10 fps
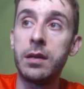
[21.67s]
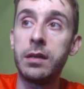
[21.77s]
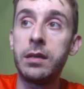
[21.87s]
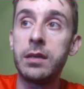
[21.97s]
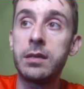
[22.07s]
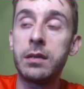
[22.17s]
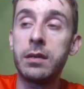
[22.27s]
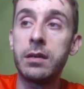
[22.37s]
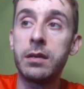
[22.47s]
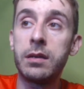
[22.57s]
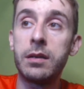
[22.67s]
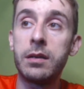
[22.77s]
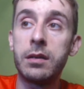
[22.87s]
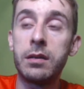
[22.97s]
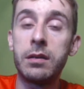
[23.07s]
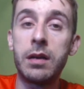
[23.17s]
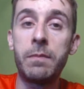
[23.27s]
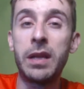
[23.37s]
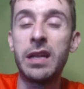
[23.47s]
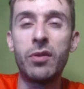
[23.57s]
in this I
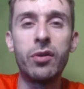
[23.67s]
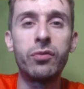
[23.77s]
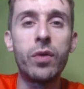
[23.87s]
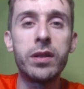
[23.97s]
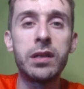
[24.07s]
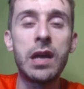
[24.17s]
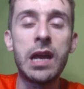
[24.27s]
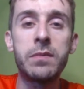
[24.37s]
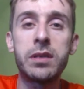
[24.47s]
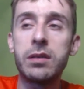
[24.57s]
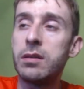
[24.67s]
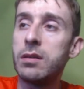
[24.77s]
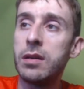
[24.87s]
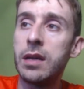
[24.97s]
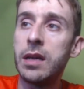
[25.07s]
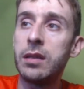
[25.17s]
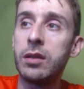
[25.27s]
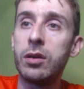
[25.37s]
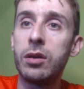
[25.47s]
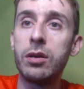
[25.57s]
played around 20 games
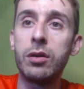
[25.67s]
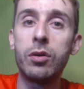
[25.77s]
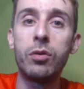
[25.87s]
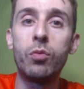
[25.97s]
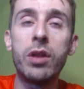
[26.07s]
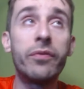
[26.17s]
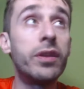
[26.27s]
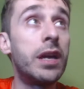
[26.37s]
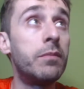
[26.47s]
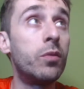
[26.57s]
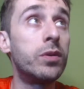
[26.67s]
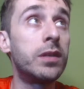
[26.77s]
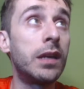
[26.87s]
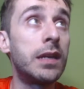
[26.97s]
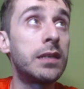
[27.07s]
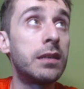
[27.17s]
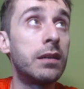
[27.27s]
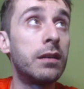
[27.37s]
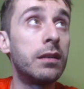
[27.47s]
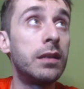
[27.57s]
and one of them was against
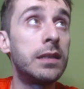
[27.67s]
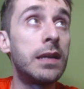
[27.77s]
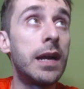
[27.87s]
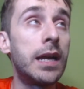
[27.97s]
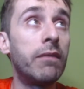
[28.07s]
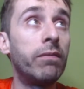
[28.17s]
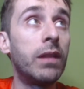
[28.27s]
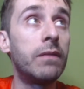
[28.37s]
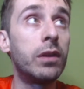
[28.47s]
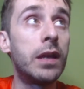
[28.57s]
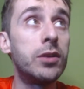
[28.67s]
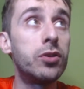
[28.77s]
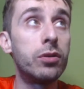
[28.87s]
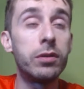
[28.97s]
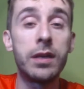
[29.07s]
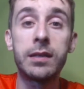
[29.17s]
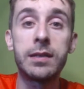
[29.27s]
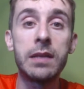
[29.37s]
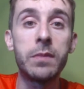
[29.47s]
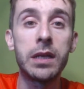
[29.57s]
this guy Flavio Leggio that
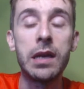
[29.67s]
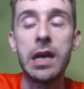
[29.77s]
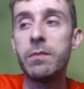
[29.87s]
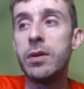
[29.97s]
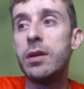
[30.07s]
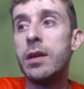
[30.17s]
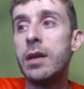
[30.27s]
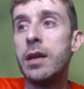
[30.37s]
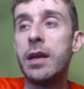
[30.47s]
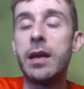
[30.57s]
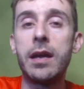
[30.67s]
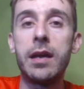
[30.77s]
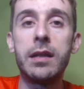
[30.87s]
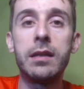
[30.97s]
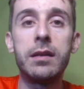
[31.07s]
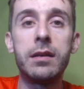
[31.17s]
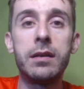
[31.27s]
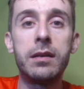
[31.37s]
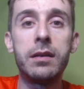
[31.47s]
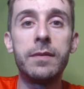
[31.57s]
sent me the game and
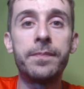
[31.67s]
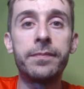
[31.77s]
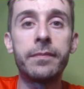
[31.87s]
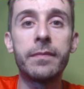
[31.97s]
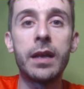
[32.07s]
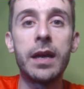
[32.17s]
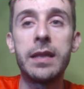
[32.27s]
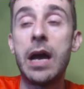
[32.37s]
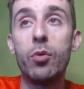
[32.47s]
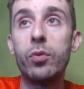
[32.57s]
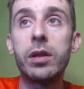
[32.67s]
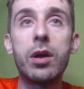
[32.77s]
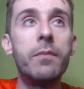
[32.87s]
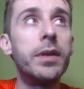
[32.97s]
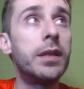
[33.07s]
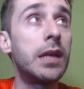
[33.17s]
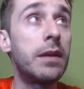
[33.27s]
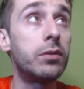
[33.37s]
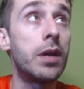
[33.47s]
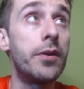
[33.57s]
now we will comment the
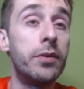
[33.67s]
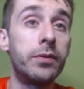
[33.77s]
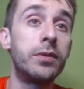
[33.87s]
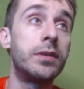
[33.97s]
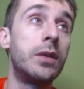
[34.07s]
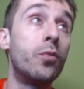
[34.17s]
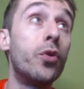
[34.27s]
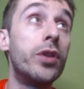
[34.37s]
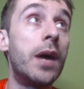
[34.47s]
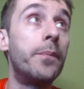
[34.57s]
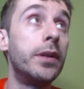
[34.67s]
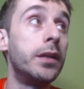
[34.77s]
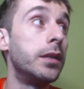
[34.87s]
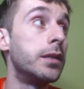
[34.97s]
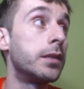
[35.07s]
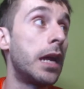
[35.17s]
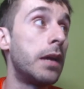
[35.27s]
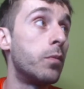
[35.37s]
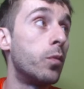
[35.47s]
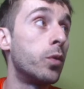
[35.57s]
game together to see what happened in this
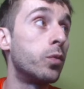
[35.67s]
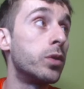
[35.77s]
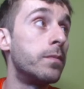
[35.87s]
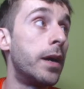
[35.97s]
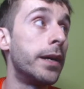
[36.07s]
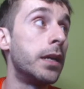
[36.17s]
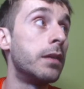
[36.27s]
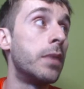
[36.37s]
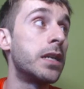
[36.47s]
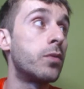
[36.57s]
game, what was my